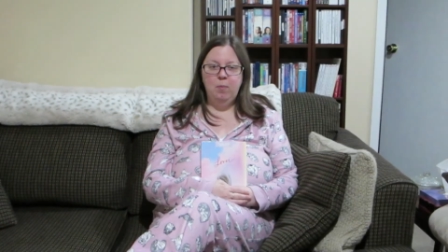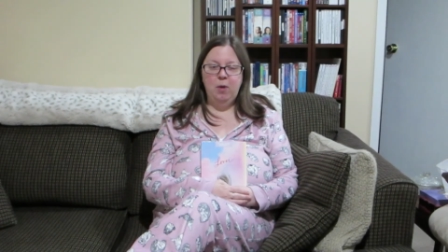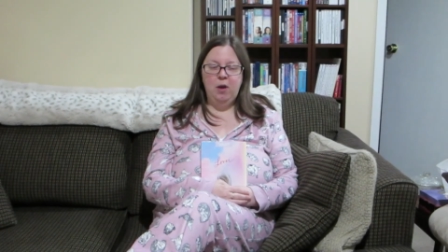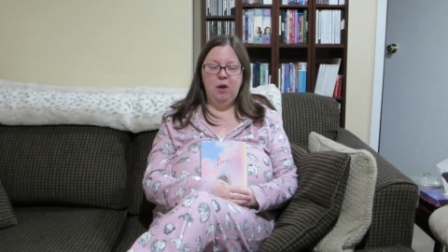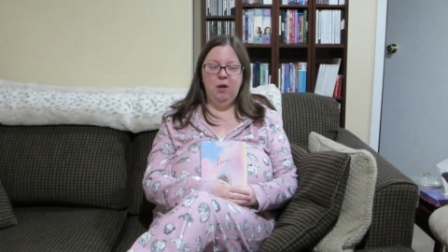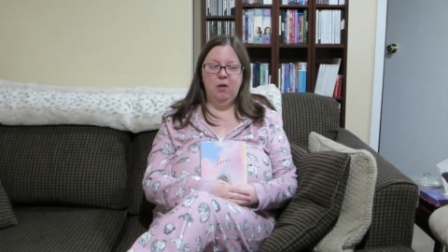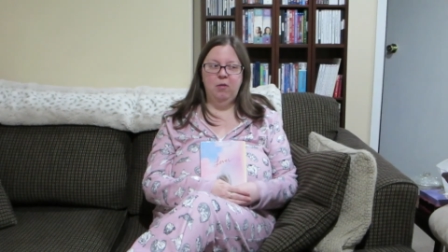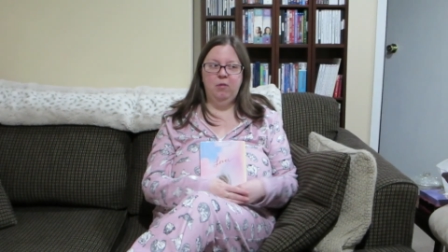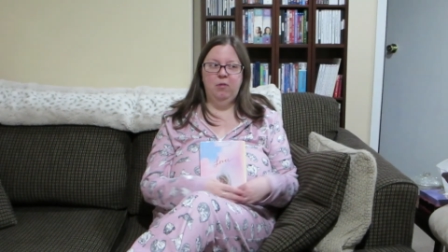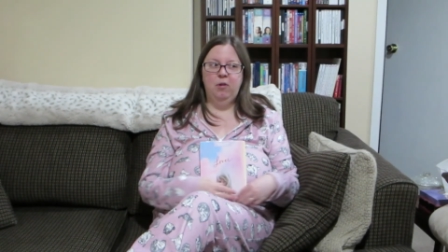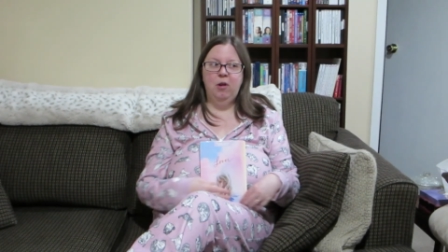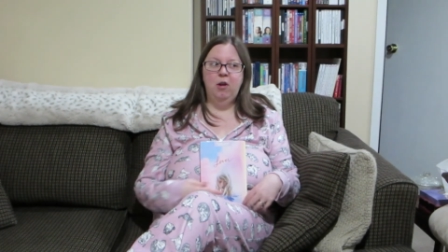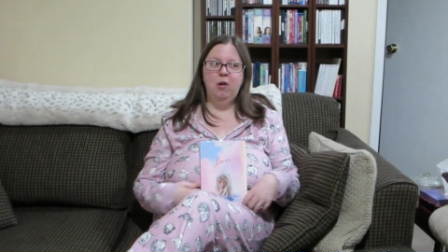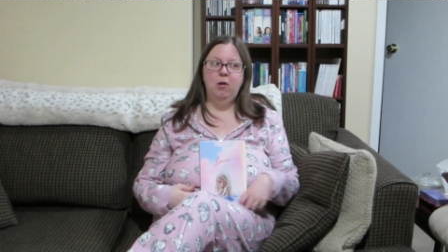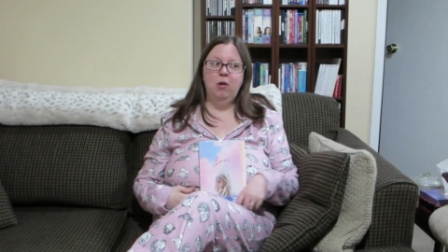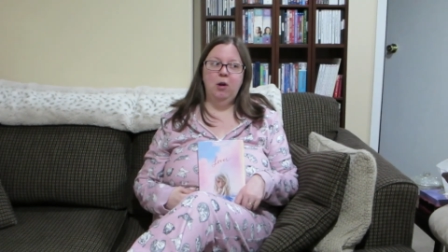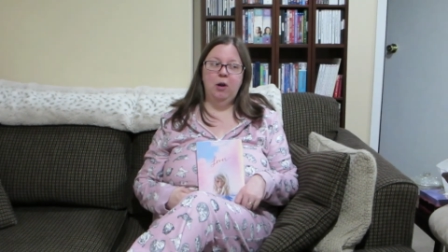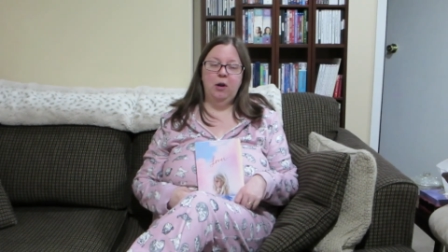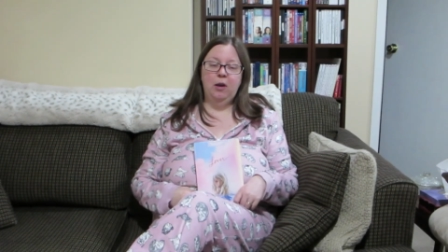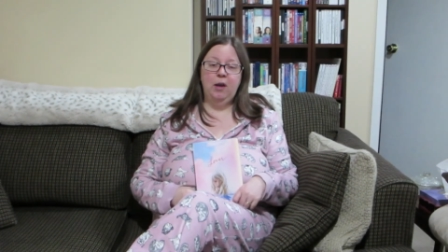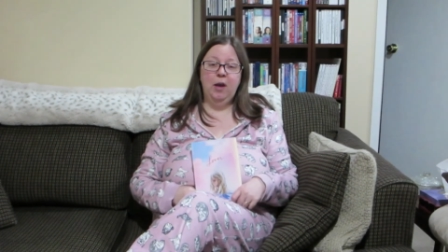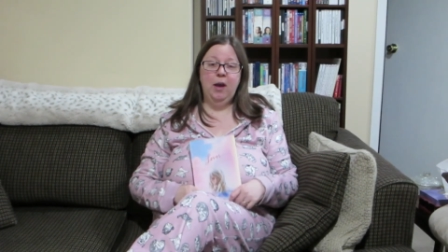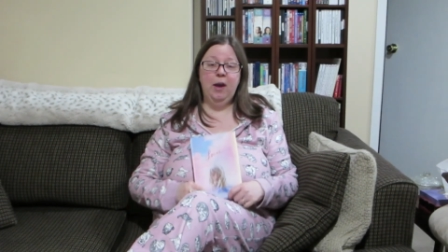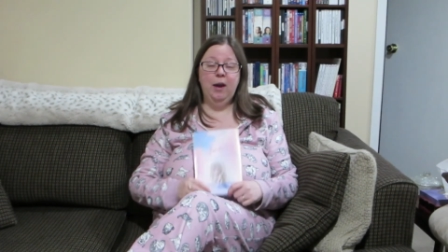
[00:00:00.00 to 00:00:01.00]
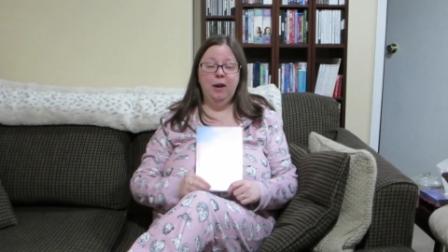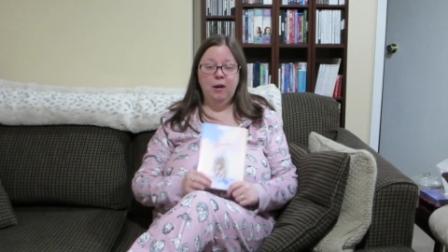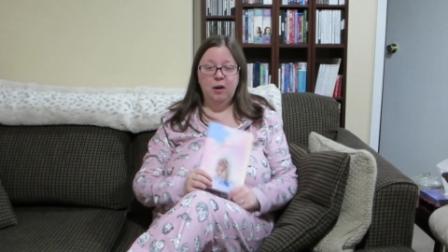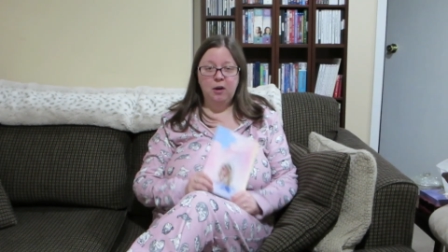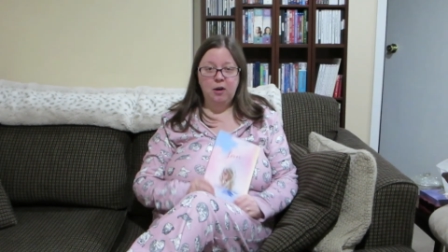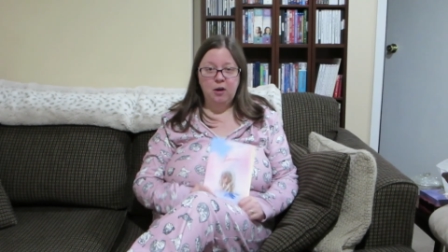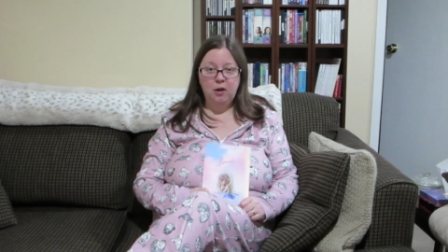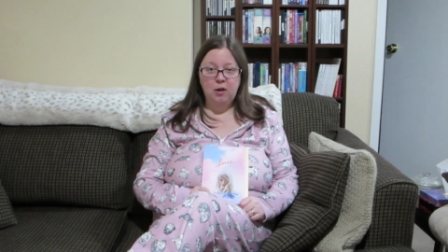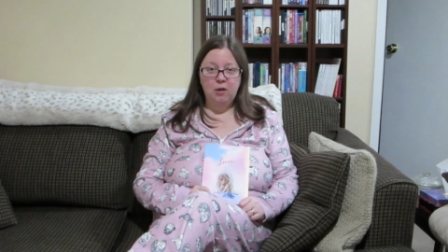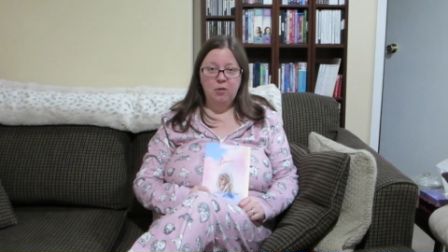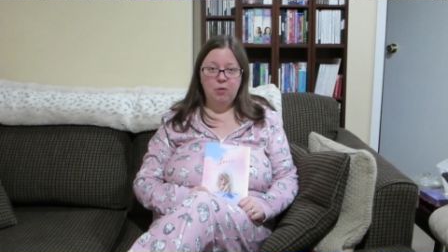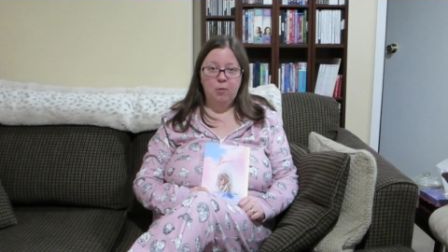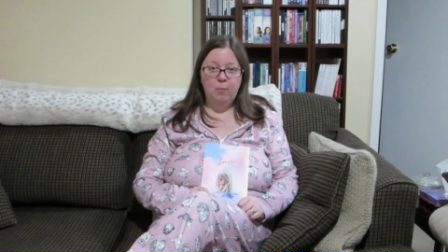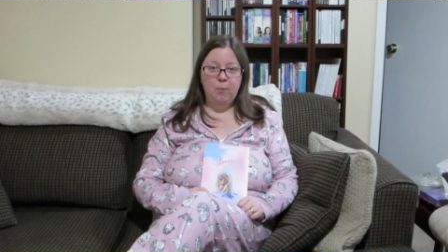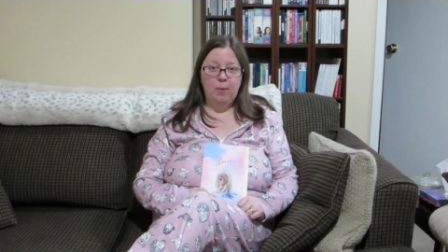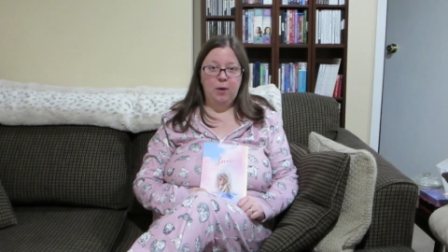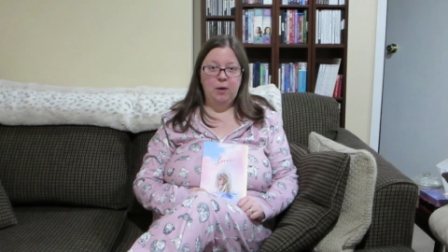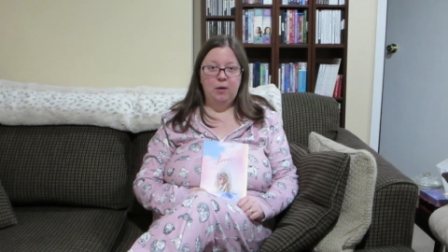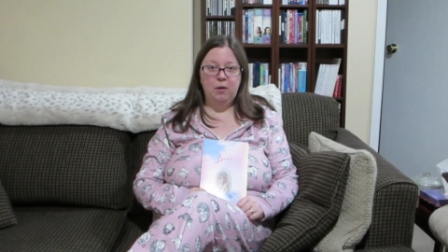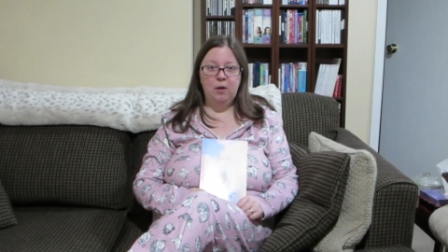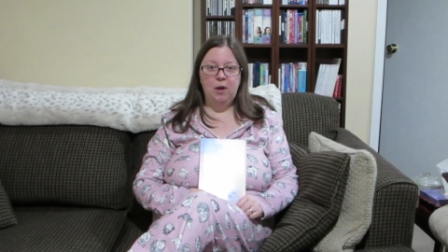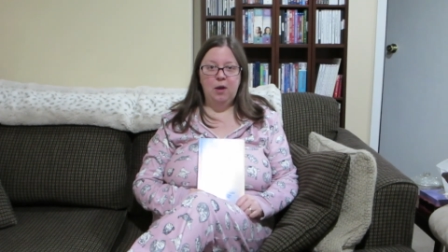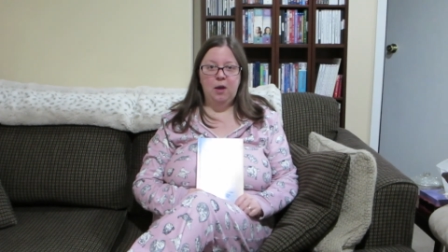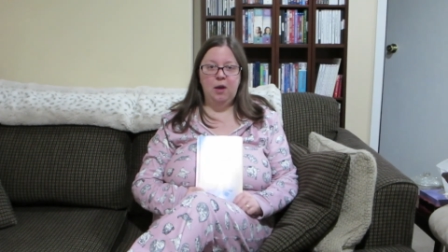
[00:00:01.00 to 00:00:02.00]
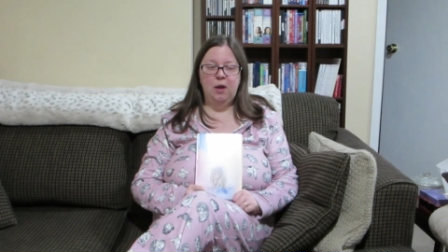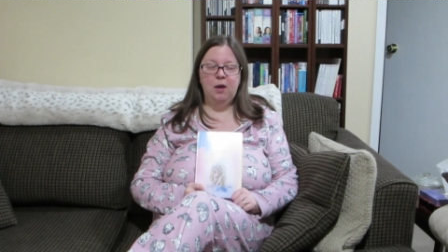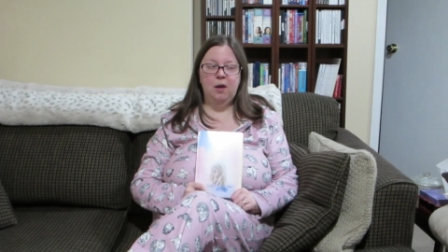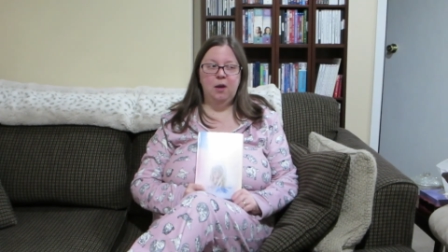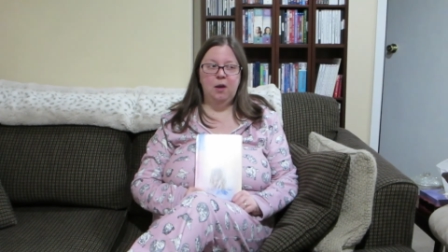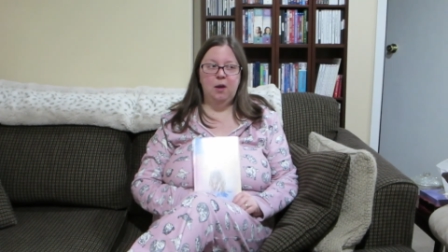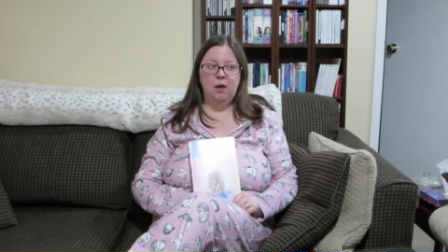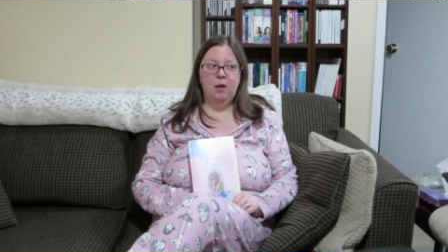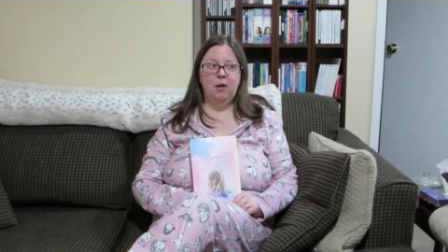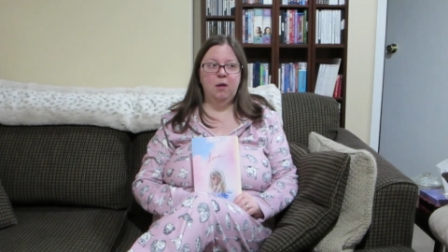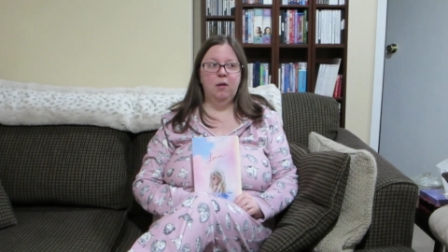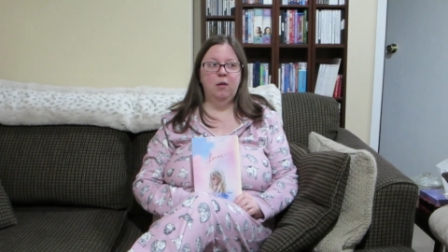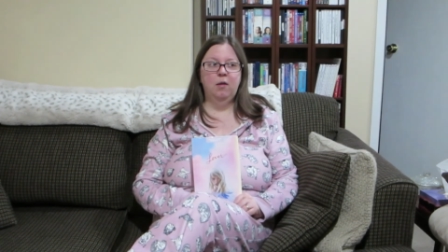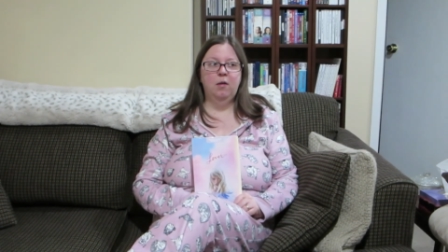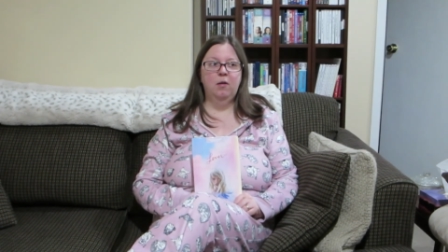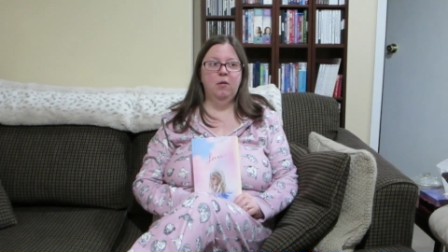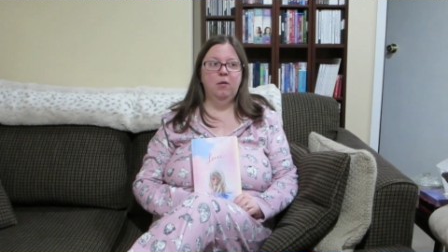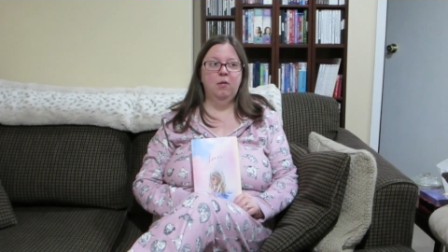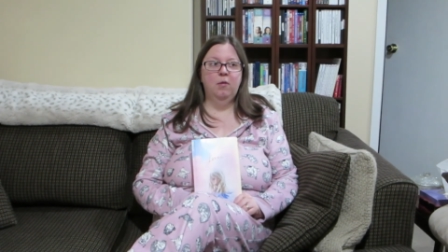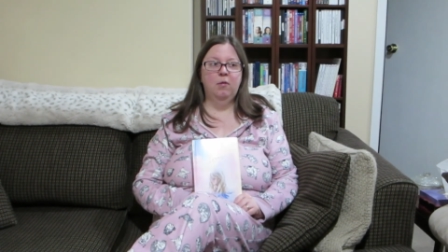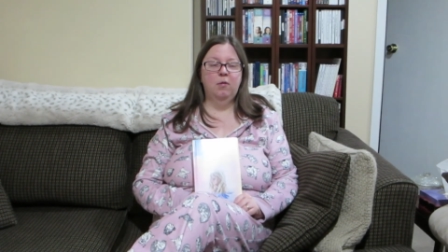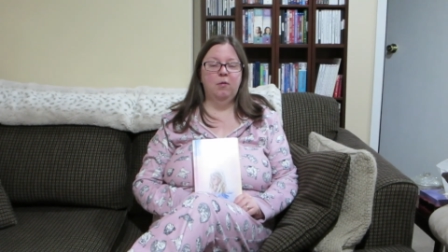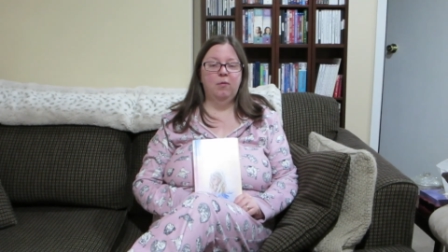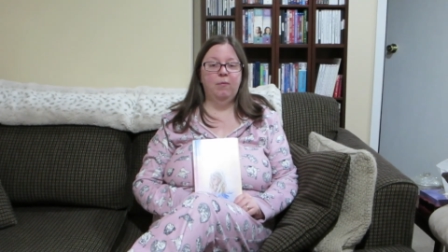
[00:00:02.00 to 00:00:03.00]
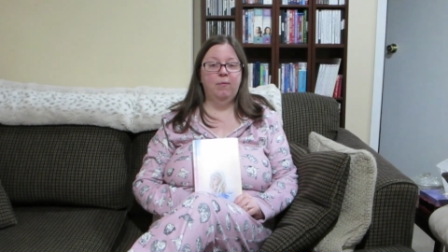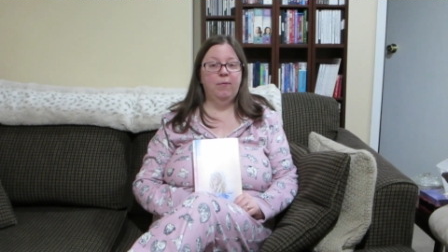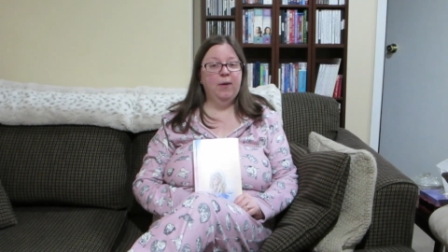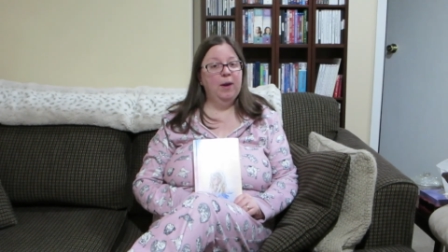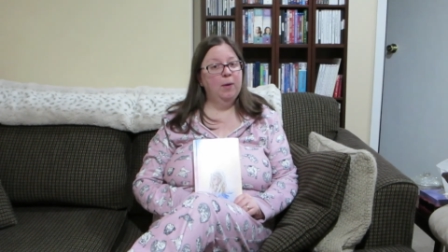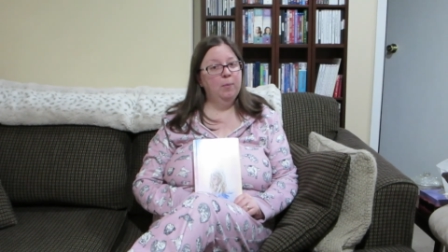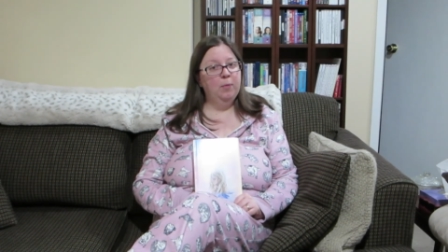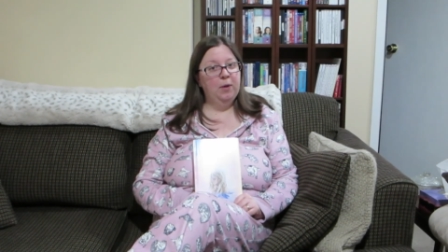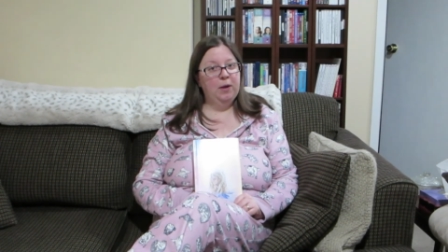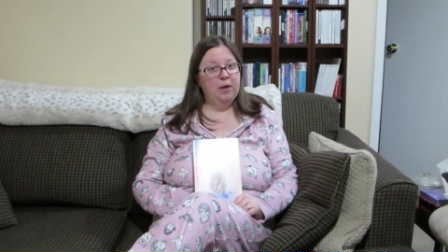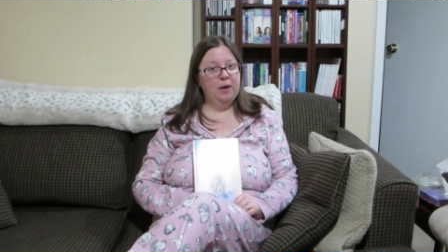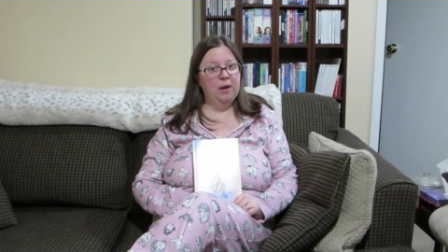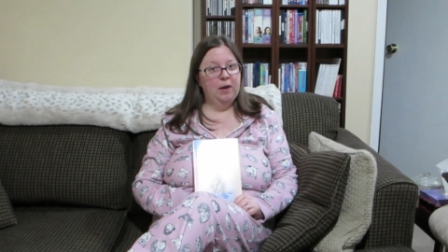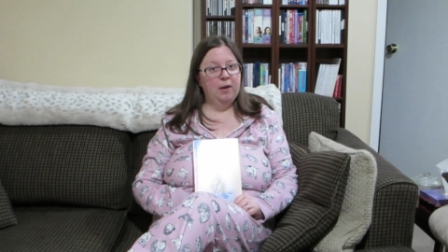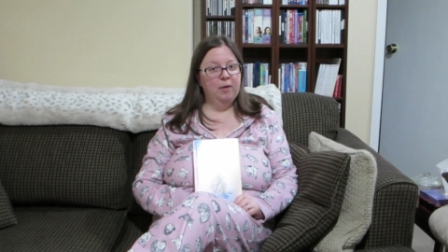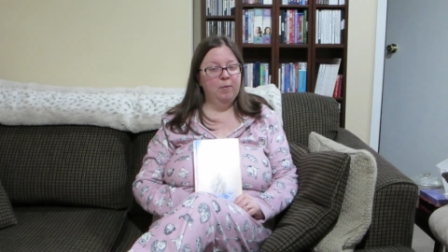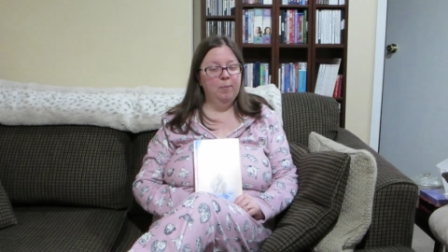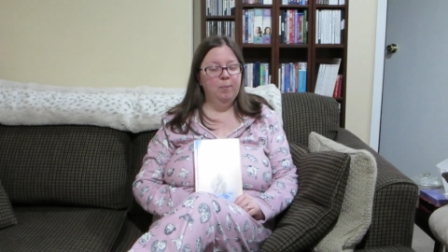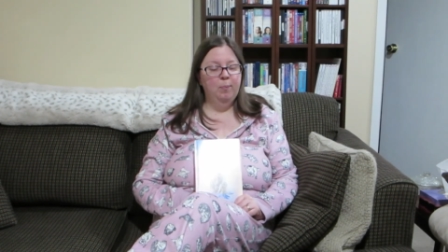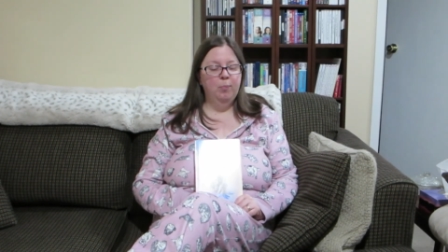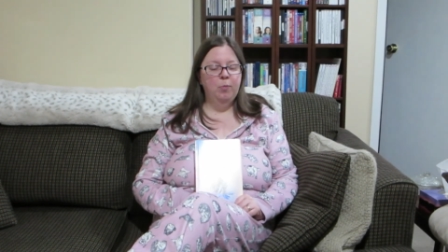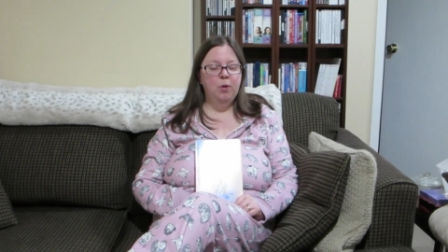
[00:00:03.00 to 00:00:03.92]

because here in Canada, the Monday is family day.